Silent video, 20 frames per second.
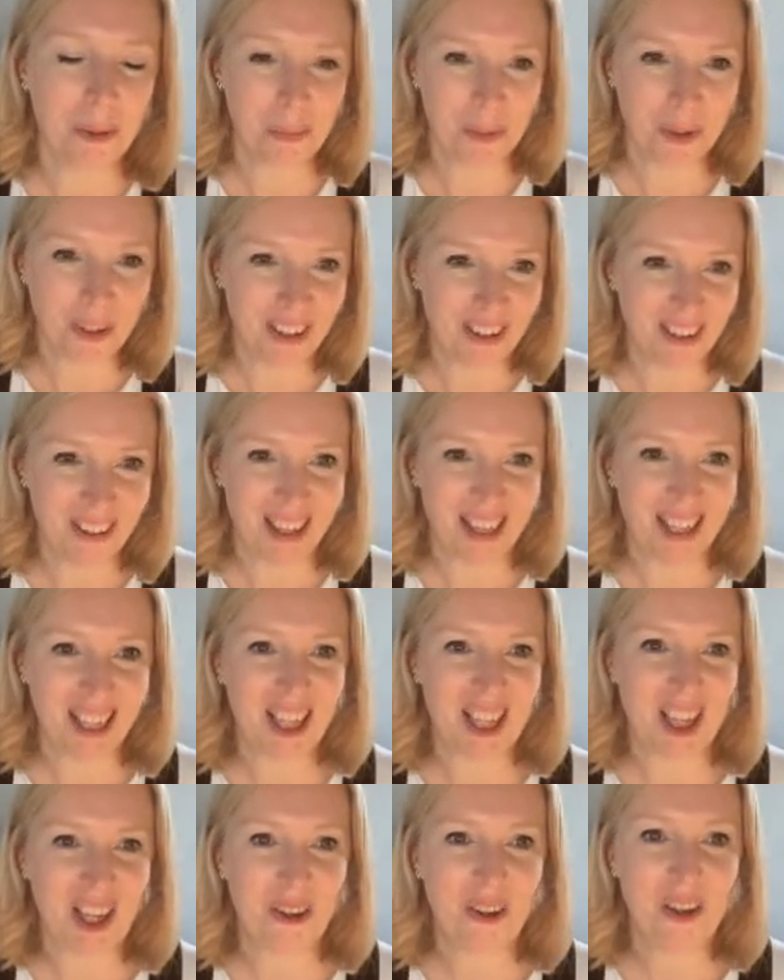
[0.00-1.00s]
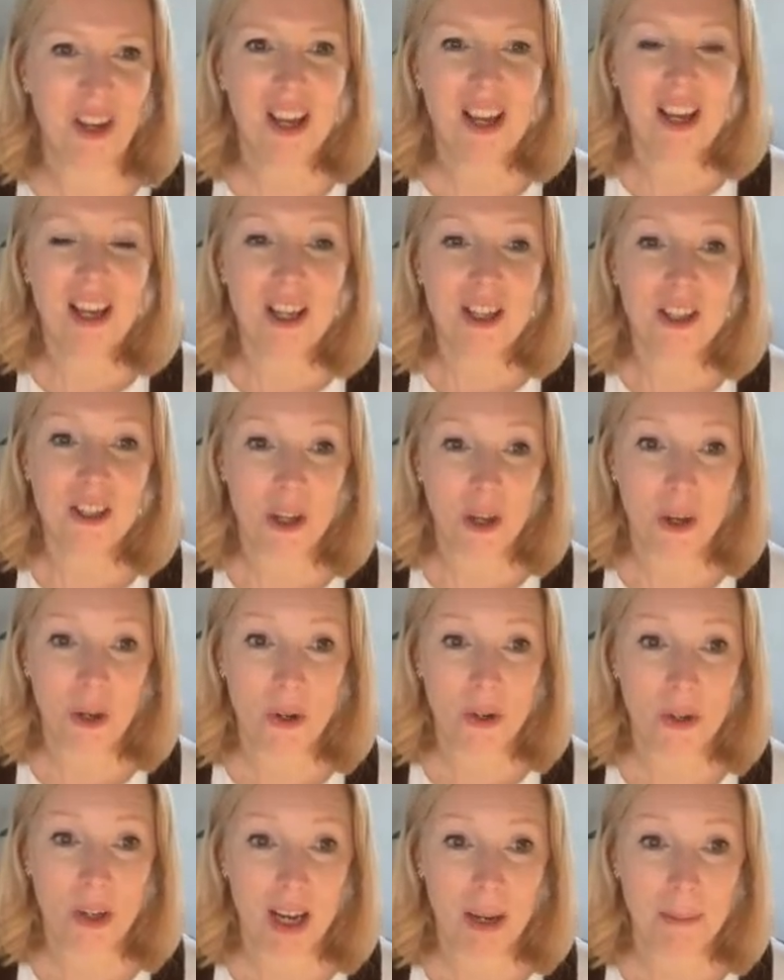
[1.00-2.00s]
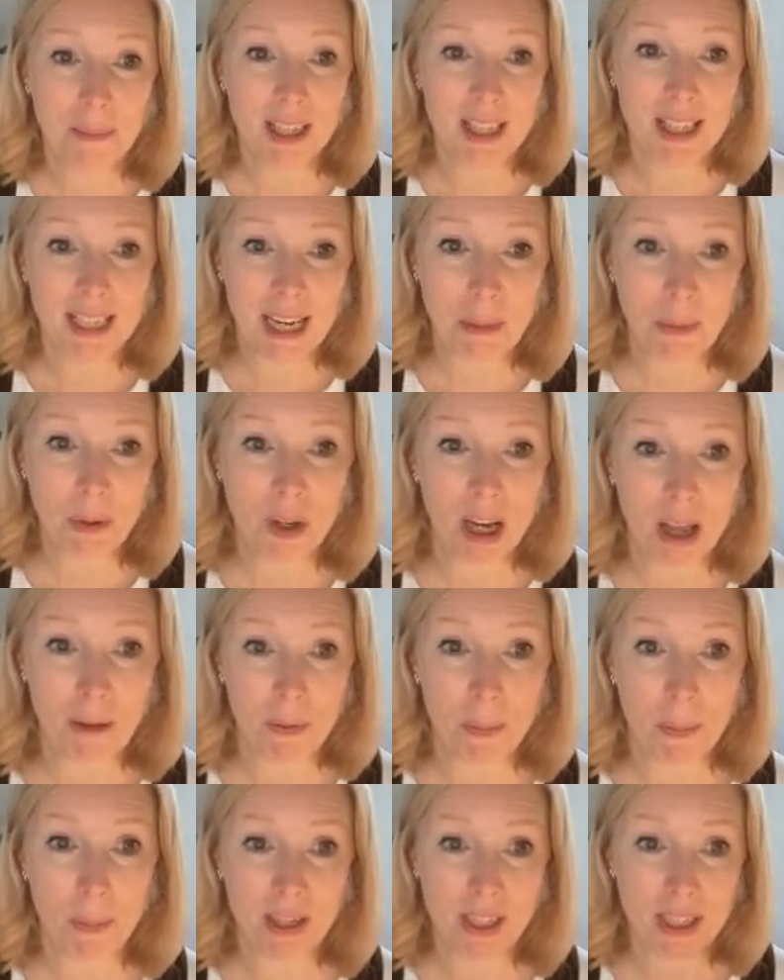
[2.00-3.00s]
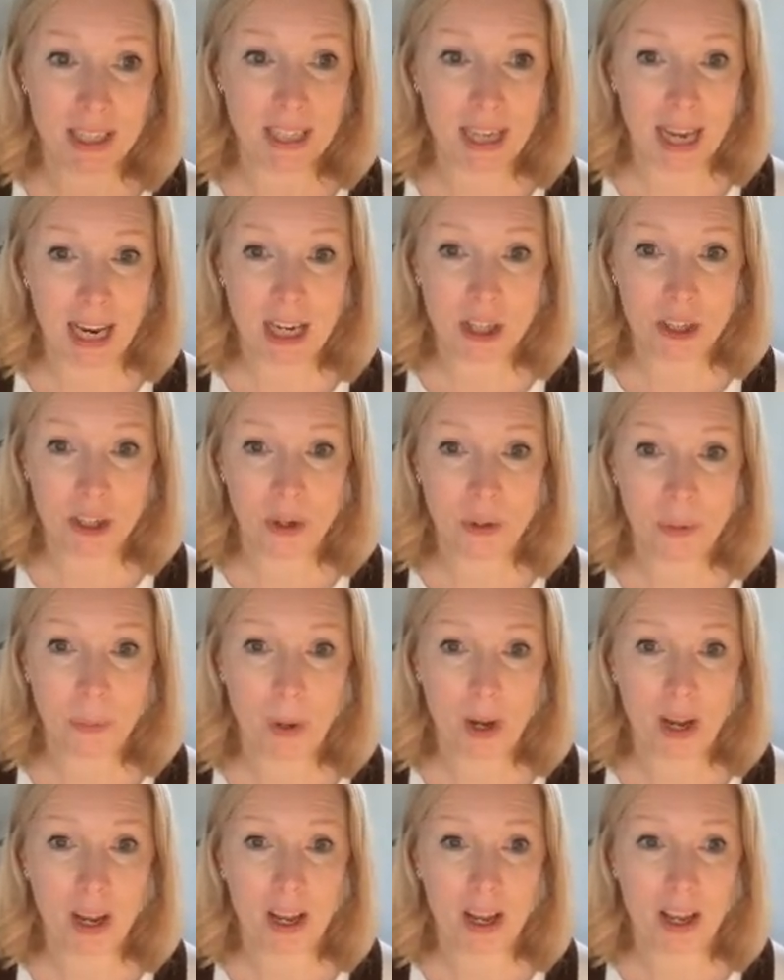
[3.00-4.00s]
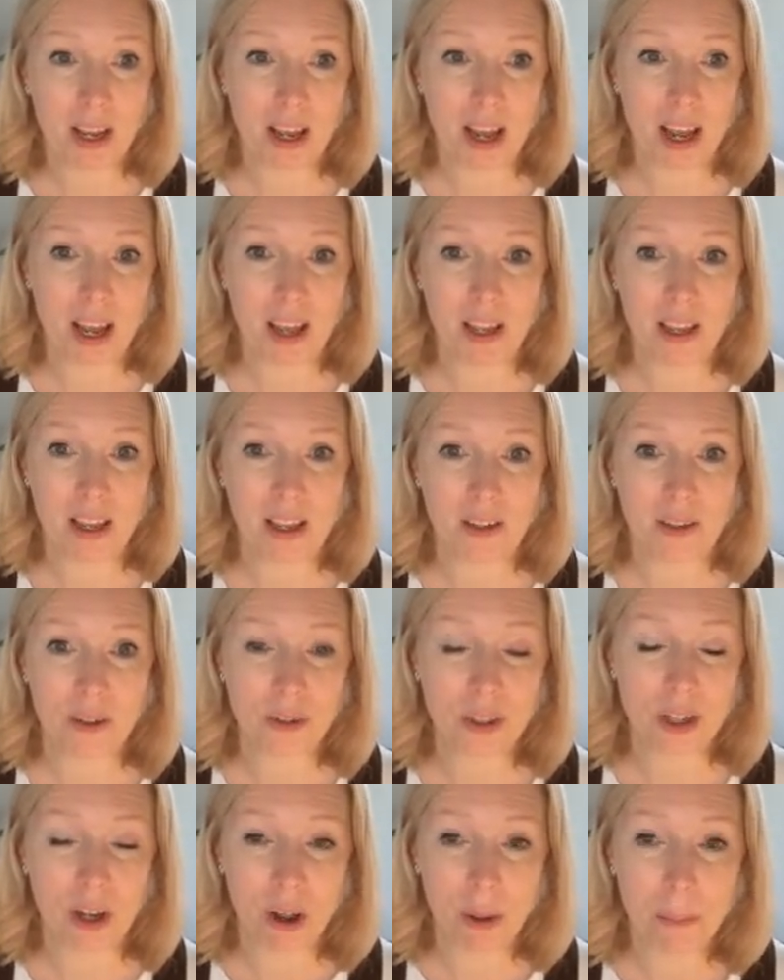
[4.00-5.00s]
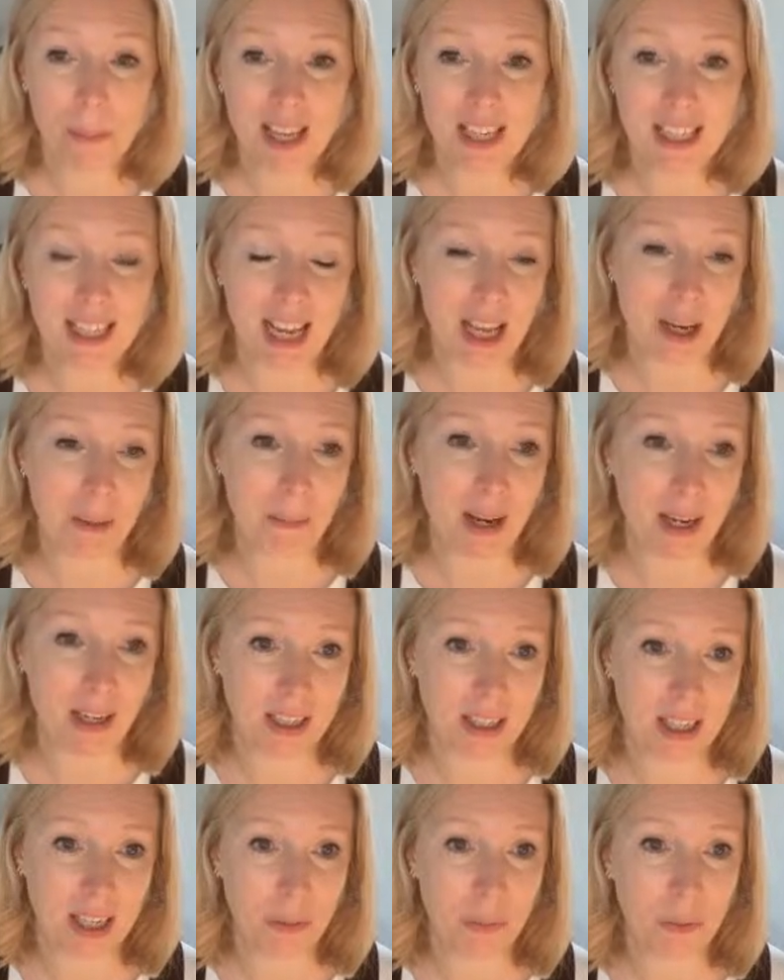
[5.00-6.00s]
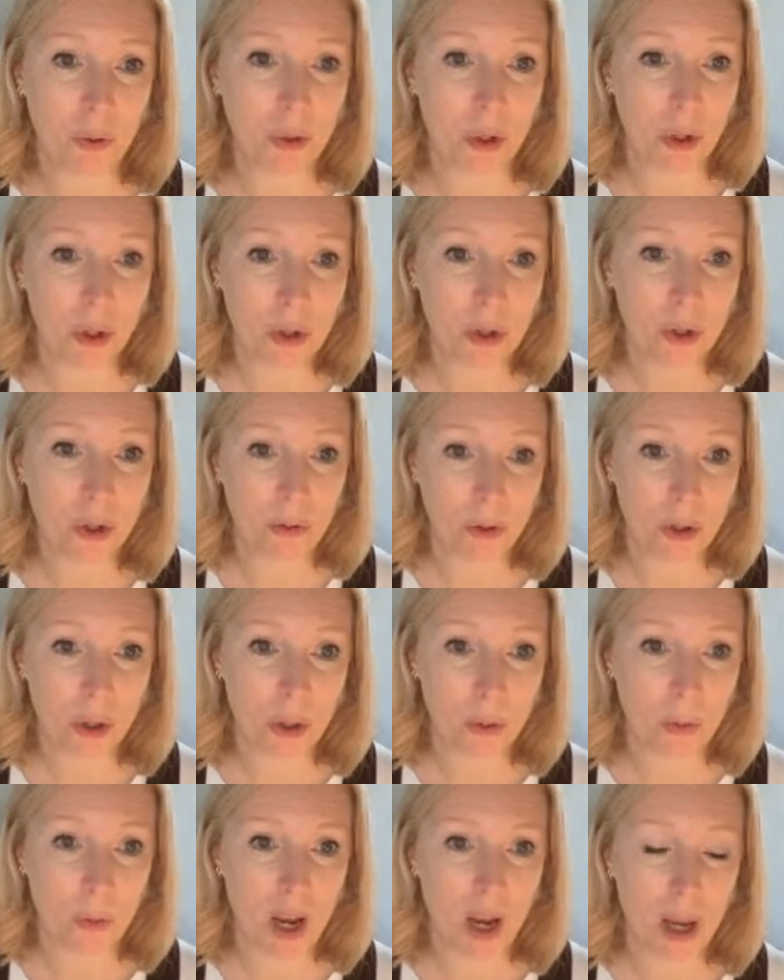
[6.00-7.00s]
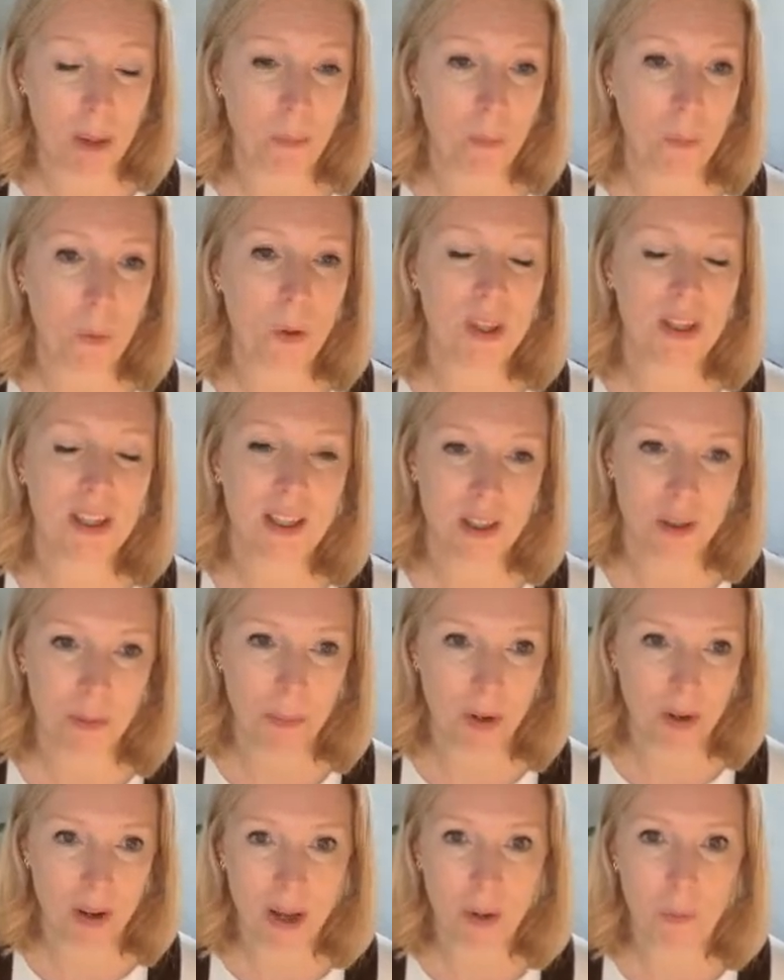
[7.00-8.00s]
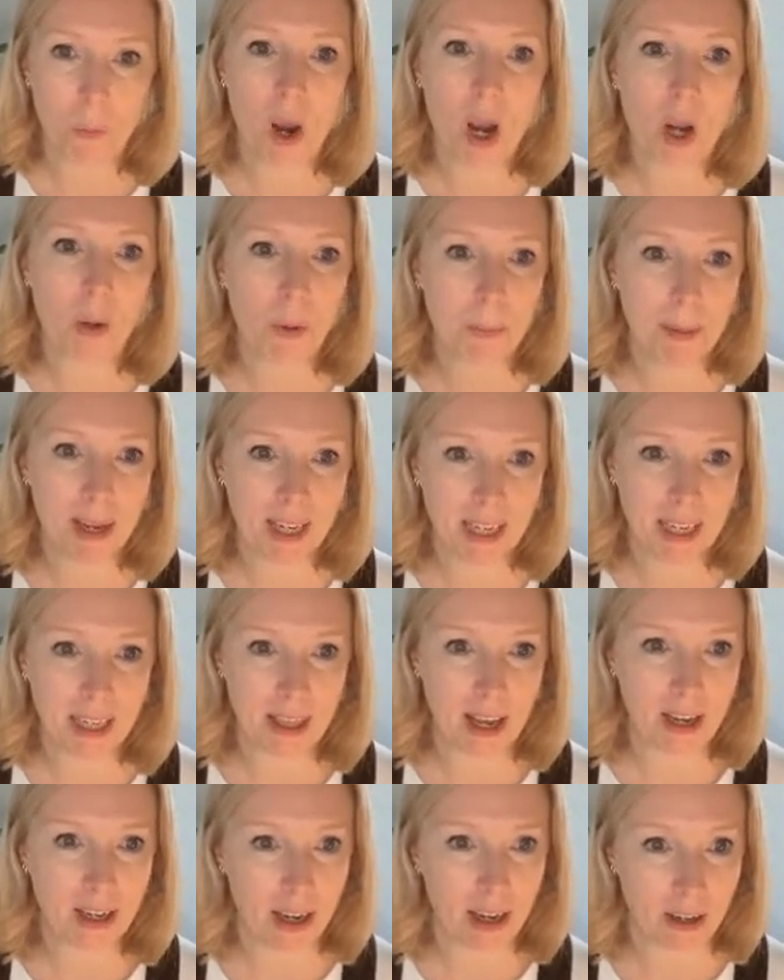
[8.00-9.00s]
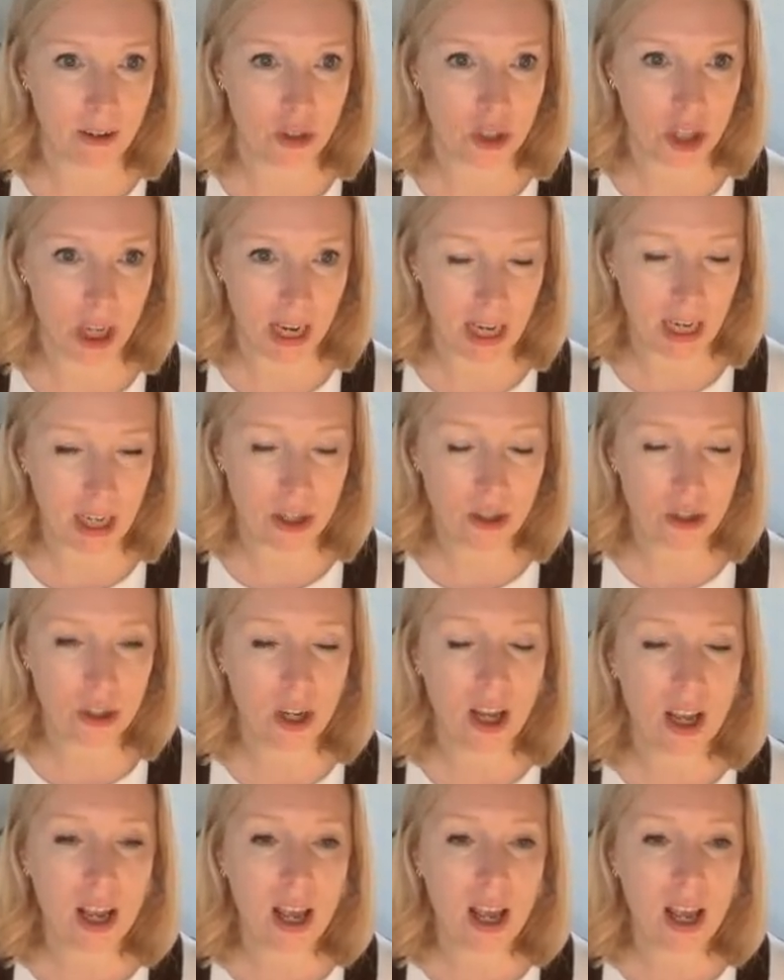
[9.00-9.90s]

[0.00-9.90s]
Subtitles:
Brilliant, thank you. So today we're going to have a presentation where Dr. Ahmed and Maxine will go through what the system will be like, why we're making that kind of change,